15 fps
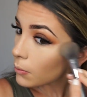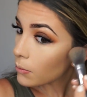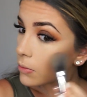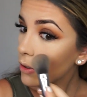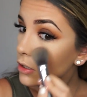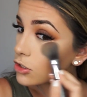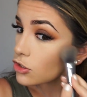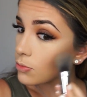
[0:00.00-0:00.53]

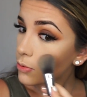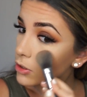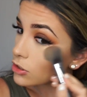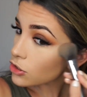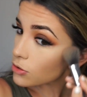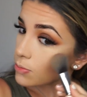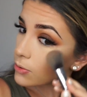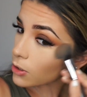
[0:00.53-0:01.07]
Brush,
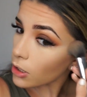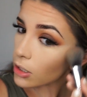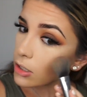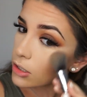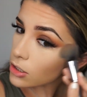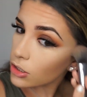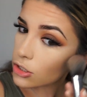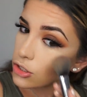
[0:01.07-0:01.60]
brush,
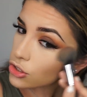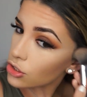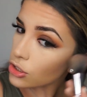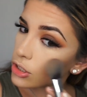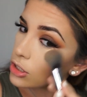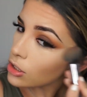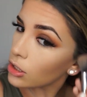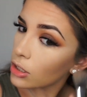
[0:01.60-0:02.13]
brush.
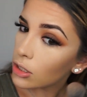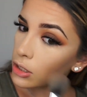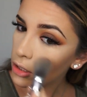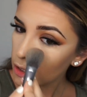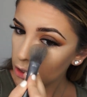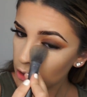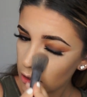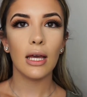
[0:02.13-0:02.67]

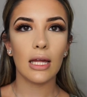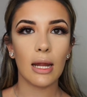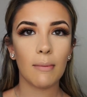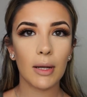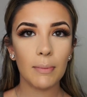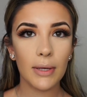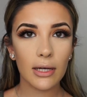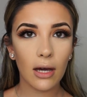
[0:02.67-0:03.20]
And I'm
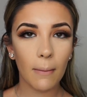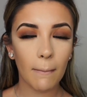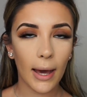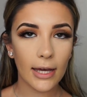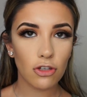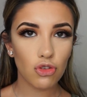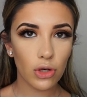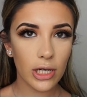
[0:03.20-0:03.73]
gonna pick up
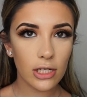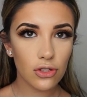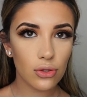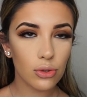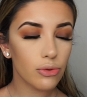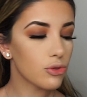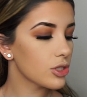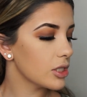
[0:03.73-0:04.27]
my
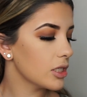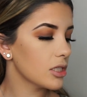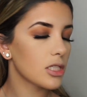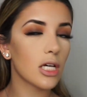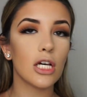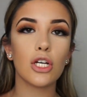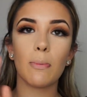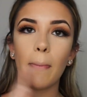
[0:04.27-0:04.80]
translucent
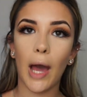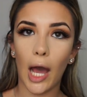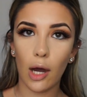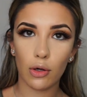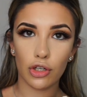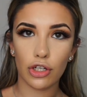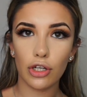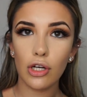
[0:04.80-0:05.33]

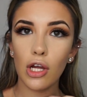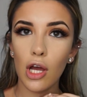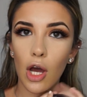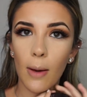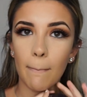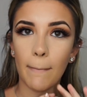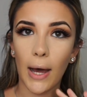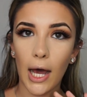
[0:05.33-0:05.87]
powder
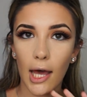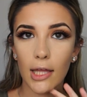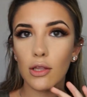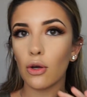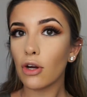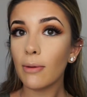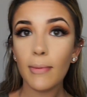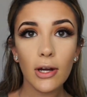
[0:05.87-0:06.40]
by
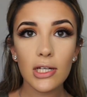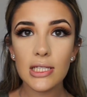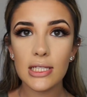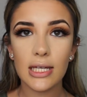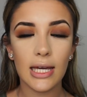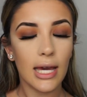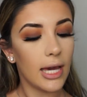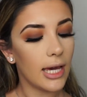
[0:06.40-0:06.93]

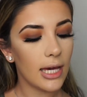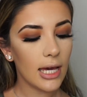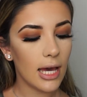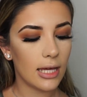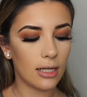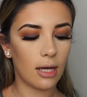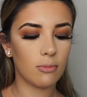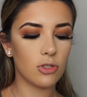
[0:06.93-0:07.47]
Mercier,
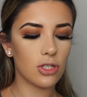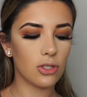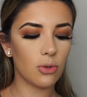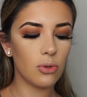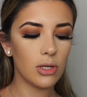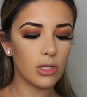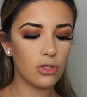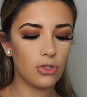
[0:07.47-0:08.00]
and I'm just
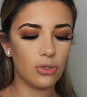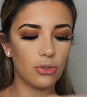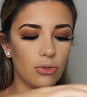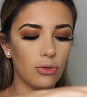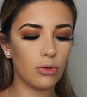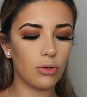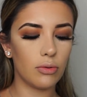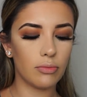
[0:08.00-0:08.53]
going
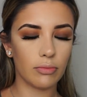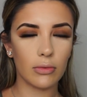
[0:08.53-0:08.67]
to